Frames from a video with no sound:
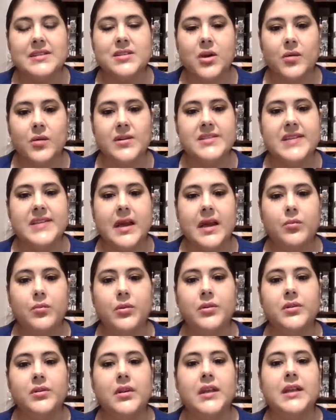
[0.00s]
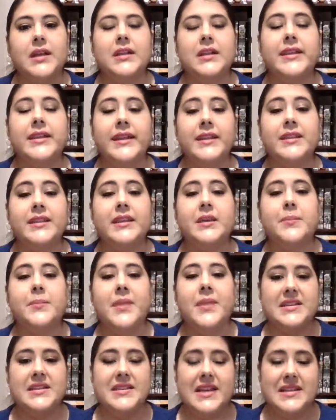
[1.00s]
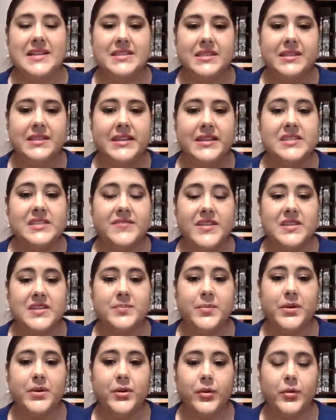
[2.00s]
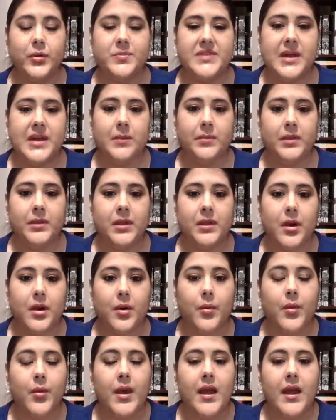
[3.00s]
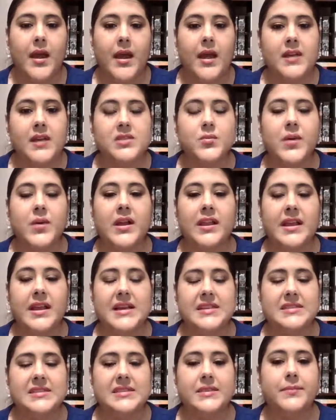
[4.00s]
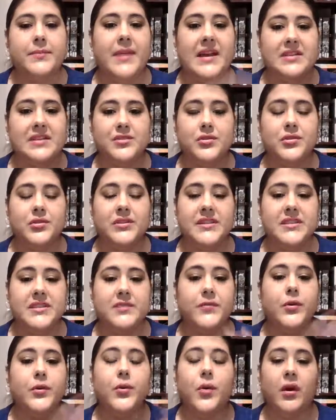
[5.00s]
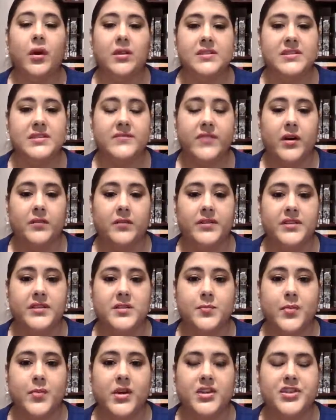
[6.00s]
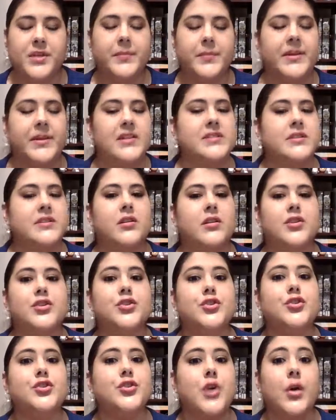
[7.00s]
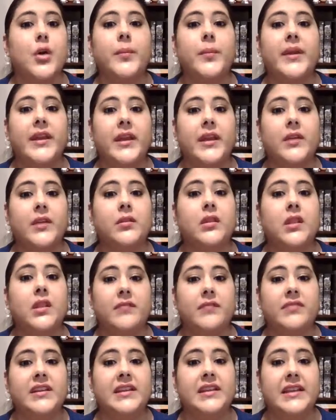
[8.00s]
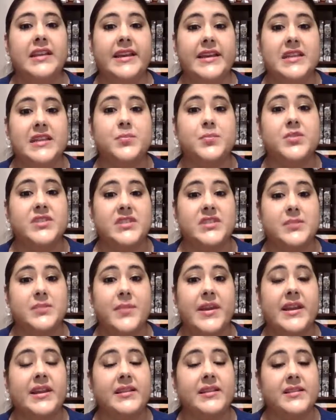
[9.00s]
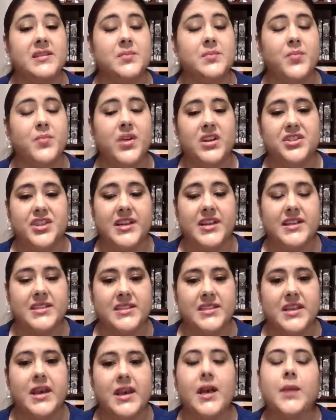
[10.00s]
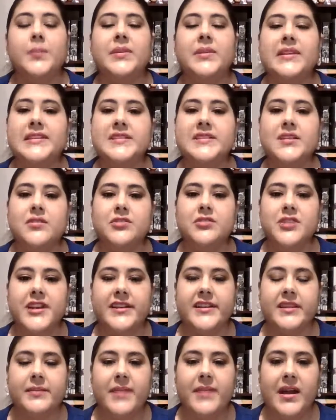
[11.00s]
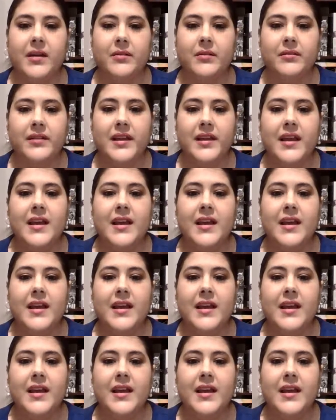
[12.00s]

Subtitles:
as always, I will link the Pantastic Ladies Facebook group down below, as well as the master list of who all is involved in this project, because there are so many lovely ladies participating in this project. Please go check them out.